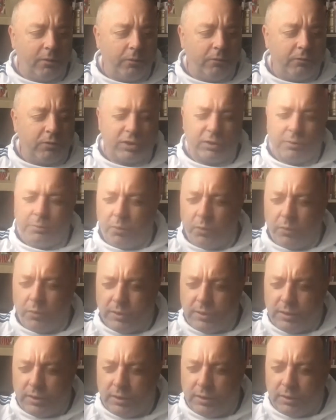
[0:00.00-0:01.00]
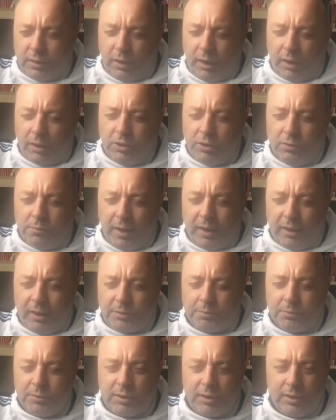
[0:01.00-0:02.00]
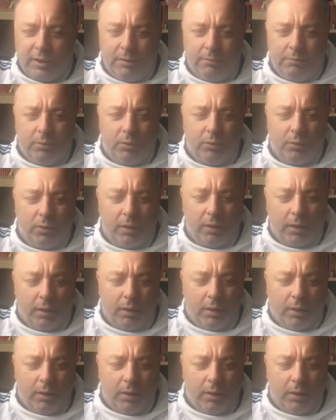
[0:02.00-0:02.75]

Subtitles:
we've just appointed a new management team who are